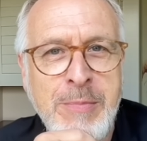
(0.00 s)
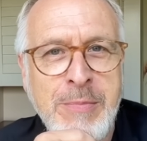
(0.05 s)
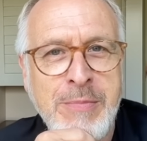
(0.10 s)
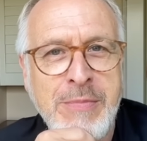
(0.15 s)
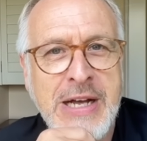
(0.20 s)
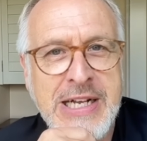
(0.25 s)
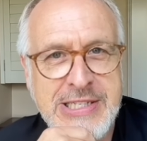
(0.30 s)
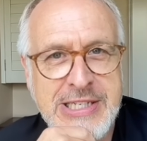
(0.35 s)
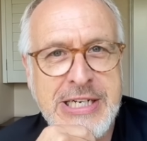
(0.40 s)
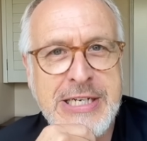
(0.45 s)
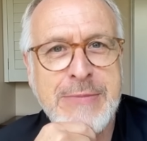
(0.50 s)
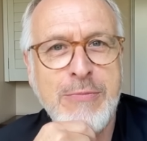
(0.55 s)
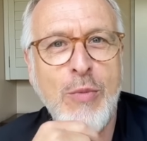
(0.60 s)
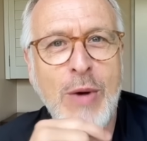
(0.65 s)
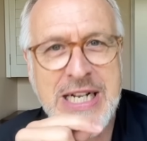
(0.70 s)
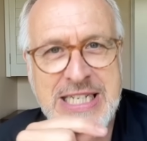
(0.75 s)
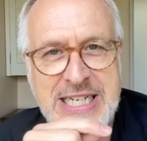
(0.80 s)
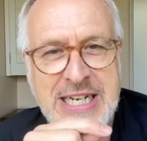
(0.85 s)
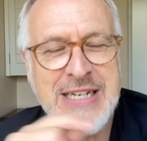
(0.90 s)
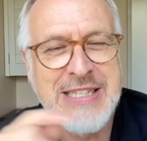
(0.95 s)
That's it.
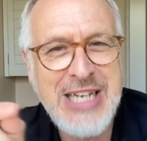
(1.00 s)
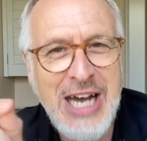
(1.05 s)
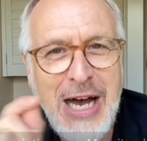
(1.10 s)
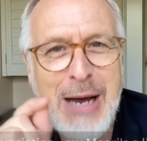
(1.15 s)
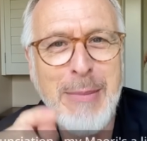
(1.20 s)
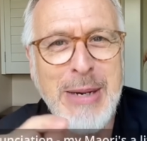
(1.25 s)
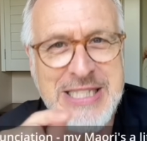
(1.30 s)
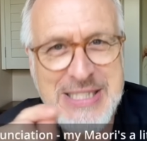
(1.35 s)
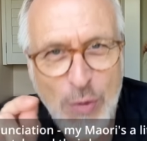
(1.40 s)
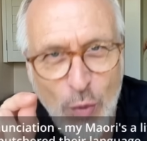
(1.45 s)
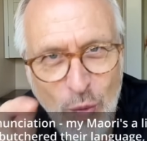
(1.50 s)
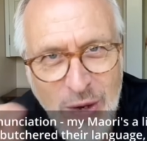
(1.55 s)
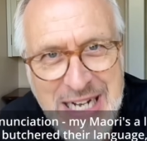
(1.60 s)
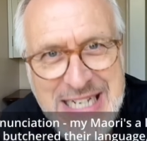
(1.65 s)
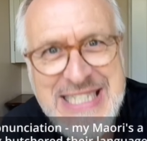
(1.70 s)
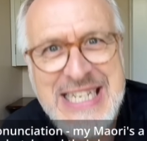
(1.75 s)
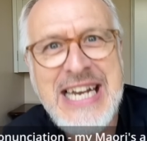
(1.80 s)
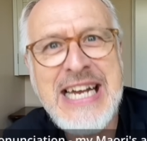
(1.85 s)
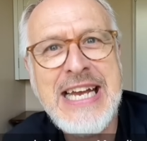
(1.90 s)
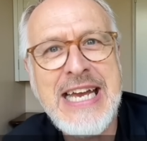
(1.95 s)
Tamata
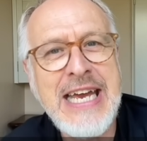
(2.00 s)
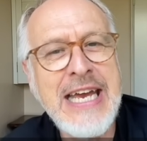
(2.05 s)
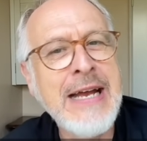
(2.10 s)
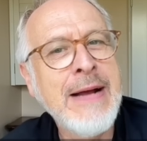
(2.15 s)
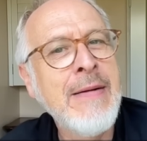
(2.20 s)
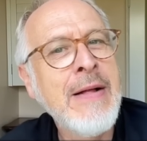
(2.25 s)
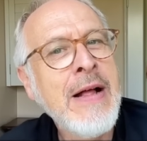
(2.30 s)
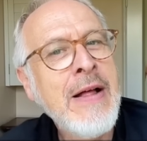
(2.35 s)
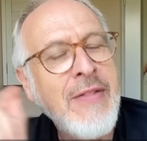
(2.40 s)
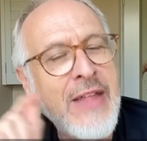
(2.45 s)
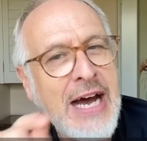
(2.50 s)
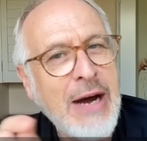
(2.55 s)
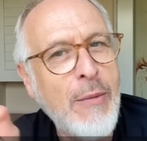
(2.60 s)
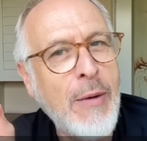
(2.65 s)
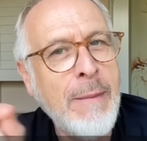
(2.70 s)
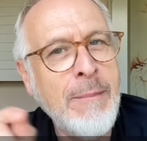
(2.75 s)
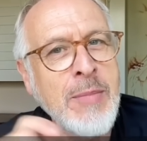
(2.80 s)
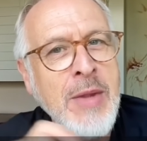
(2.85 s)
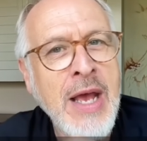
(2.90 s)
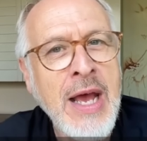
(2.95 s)
Waitangi. That
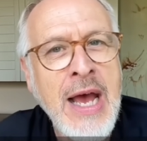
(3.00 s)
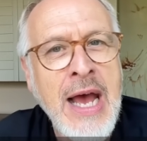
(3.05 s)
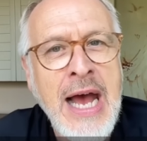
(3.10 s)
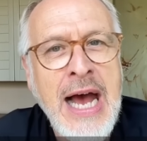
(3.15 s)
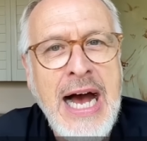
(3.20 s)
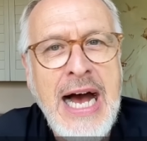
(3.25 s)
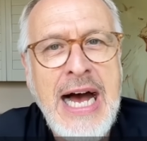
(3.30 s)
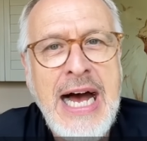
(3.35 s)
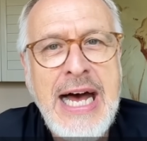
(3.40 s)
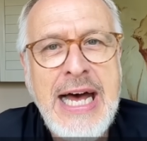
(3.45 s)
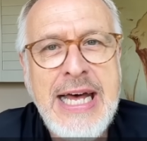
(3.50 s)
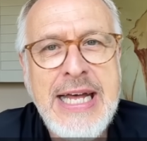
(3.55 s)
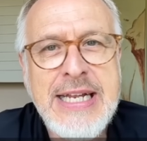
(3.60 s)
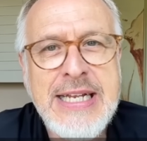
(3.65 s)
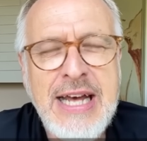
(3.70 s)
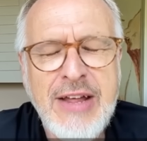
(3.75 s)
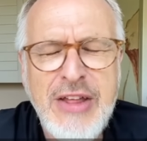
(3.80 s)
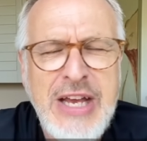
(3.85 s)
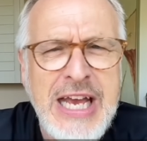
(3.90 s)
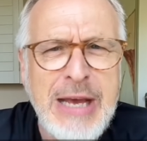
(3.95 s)
one. And
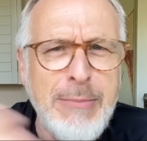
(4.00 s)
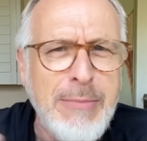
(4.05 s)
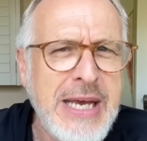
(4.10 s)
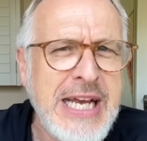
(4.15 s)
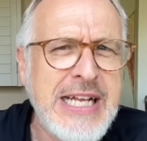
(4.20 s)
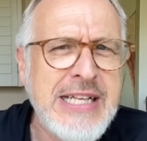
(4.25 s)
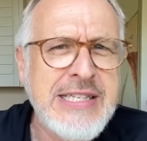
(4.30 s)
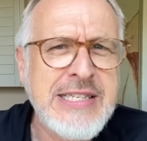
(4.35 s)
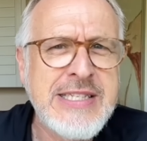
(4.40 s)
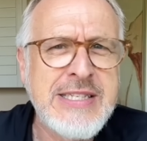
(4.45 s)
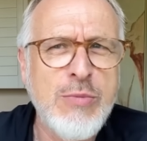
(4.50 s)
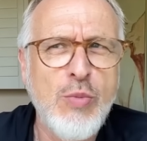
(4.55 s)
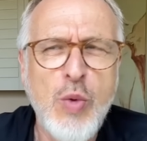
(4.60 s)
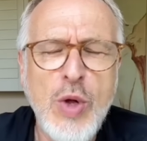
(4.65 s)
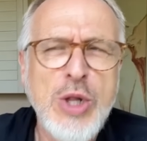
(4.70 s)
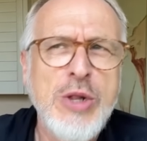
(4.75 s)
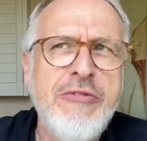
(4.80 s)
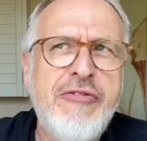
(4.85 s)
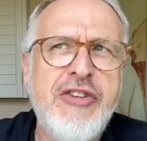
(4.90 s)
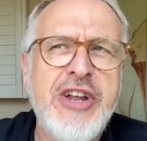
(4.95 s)
I think it means
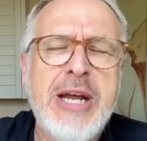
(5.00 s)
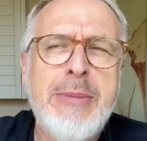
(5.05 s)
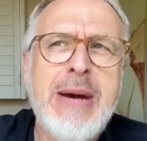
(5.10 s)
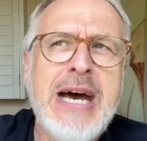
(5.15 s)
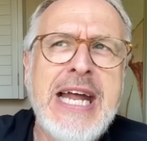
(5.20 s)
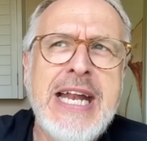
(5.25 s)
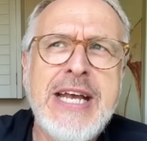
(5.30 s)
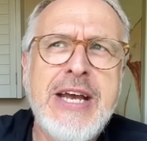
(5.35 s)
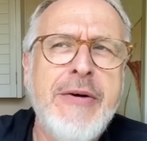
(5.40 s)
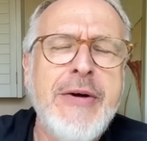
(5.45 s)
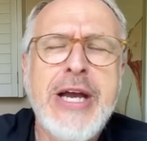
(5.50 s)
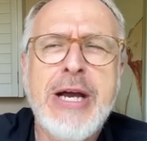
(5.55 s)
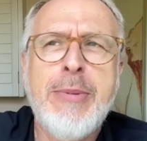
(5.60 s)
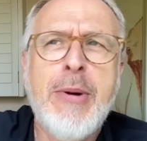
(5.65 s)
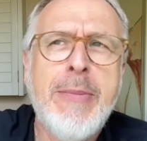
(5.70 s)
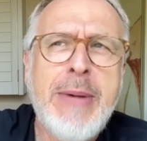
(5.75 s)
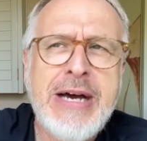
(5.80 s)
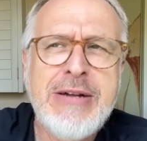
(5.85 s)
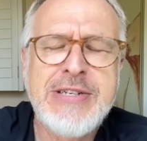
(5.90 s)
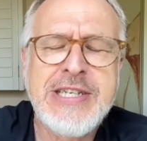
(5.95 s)
wolf and a man going up a
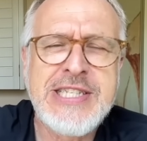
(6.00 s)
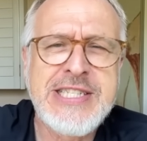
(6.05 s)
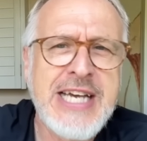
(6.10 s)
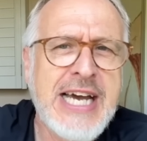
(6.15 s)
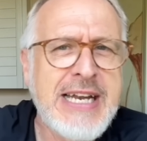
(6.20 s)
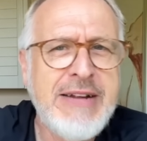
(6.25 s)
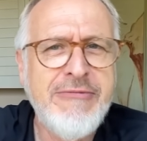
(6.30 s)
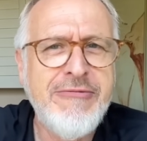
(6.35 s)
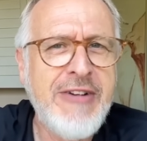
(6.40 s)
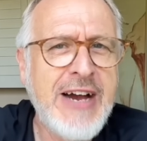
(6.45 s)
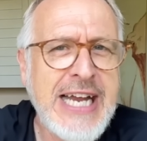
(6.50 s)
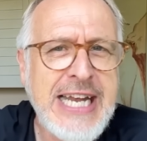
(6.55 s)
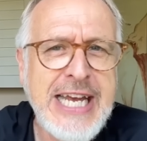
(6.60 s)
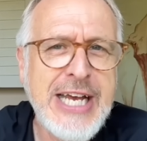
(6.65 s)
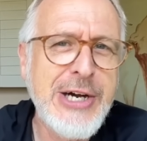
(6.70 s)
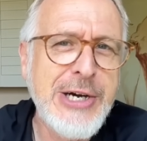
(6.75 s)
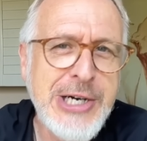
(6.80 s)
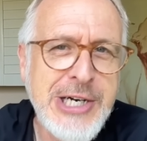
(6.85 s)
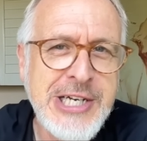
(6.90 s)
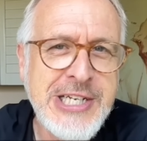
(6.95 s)
mountainside and finding
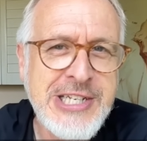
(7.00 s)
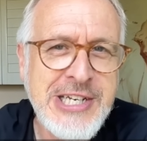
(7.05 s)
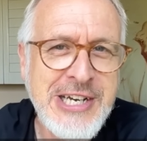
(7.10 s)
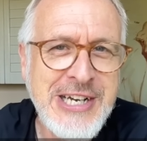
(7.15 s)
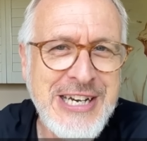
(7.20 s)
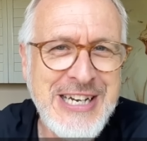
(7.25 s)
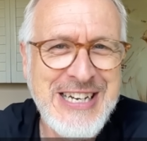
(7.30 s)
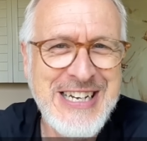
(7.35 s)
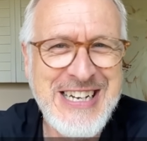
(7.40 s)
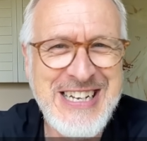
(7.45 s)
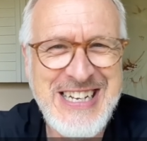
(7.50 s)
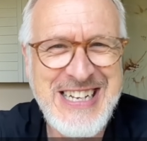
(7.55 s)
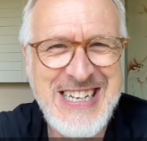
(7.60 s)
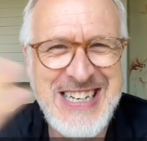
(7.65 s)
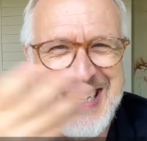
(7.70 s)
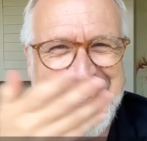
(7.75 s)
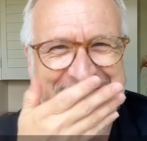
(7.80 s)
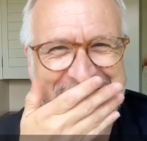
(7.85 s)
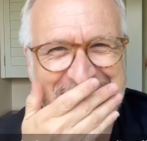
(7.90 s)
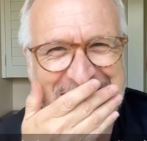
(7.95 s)
a hut.
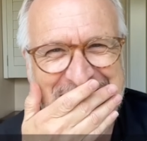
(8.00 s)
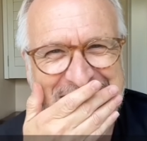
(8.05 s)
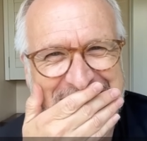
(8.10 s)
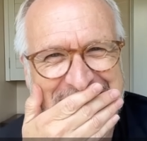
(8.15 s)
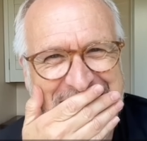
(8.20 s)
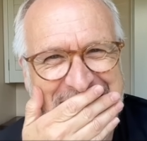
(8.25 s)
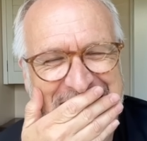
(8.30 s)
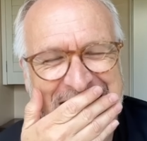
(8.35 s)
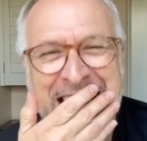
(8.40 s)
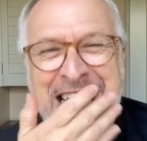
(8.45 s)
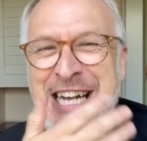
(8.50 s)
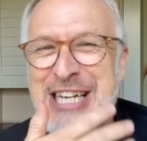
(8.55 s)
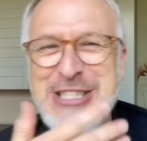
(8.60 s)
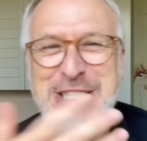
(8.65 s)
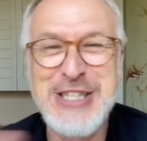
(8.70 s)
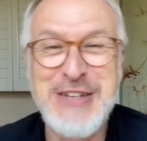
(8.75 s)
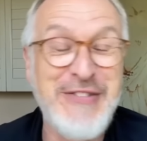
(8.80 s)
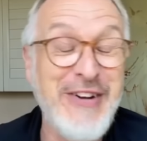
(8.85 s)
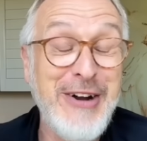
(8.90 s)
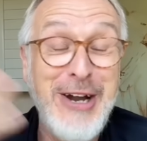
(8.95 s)
It's
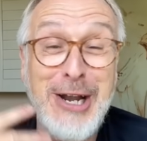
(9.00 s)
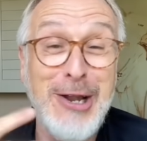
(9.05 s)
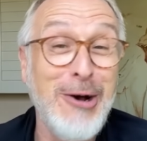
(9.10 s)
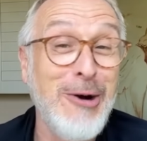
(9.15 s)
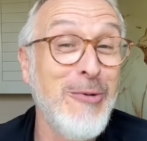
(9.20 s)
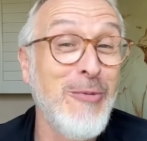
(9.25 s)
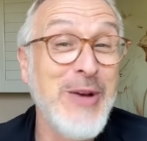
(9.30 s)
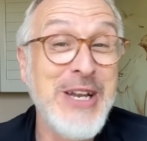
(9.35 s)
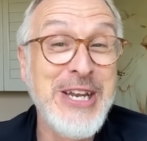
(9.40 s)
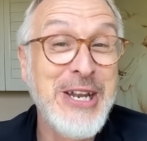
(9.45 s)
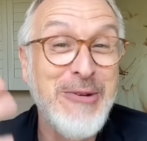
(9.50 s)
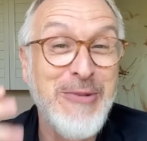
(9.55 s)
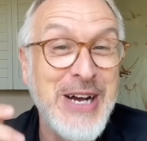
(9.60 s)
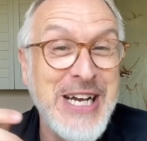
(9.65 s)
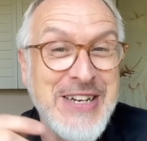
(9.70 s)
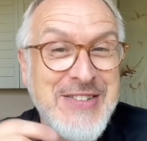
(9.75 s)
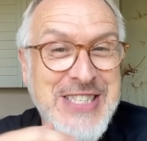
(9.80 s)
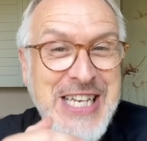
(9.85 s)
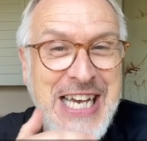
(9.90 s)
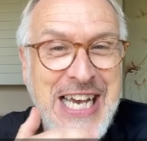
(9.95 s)
just a very long-winded way
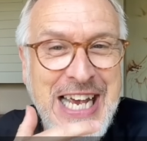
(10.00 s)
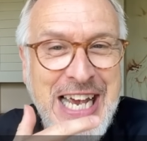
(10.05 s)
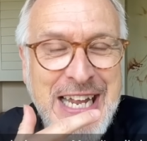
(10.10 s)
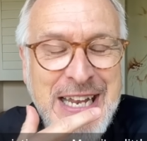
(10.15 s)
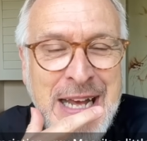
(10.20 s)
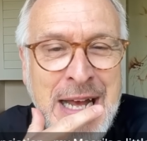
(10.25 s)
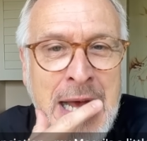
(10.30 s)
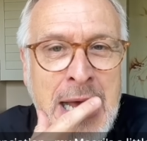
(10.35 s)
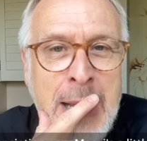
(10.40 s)
of saying it.